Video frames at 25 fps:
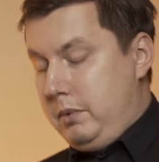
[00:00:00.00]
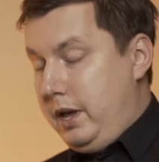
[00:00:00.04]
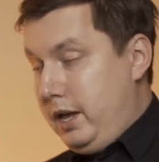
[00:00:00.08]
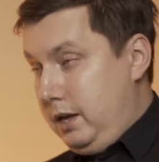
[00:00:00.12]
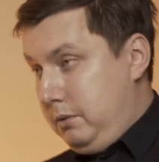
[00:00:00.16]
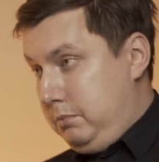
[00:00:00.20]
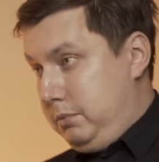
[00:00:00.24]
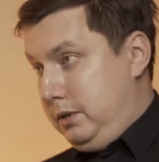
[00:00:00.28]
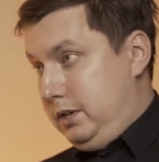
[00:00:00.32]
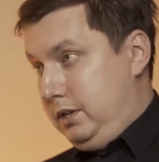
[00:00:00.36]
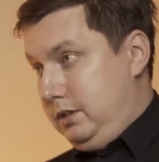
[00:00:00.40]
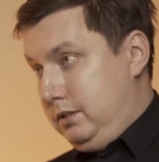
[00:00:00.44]

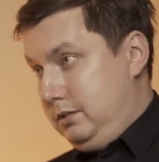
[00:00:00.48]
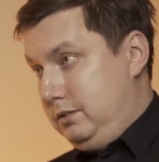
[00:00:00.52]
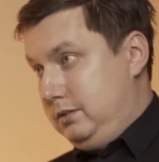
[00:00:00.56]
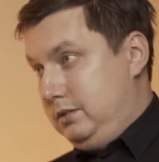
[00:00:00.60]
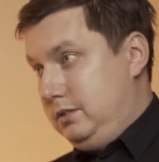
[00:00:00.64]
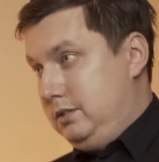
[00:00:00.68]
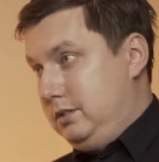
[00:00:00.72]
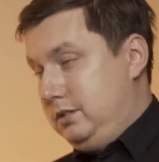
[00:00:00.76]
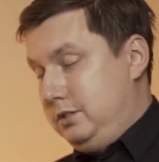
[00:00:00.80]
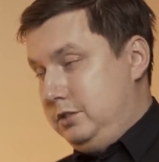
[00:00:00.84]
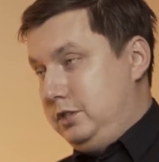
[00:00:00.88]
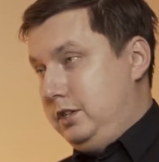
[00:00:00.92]
Maybe
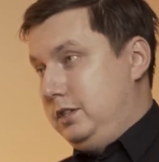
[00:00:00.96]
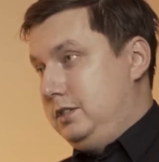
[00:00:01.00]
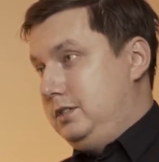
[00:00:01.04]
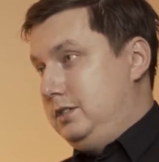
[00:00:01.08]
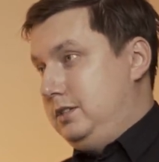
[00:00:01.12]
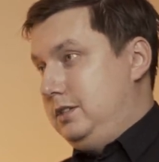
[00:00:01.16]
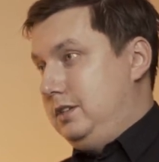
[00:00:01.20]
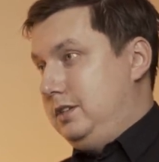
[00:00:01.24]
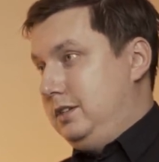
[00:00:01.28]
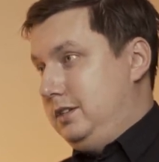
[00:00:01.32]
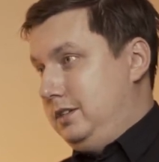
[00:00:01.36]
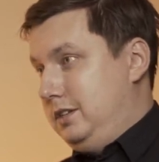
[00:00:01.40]

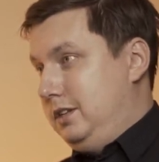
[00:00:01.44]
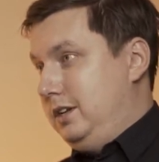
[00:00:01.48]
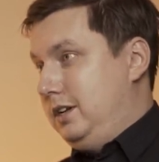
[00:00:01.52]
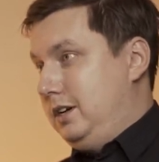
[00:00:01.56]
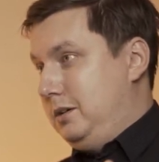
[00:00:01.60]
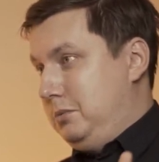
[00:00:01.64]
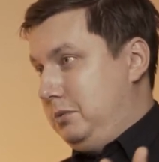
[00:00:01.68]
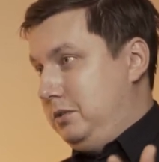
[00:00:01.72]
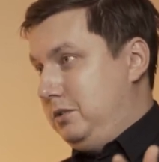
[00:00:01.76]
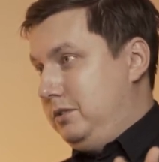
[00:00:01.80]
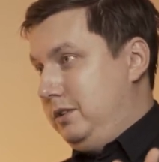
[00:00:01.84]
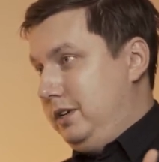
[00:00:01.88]
just
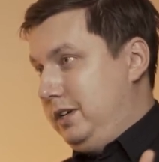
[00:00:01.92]
Dinamo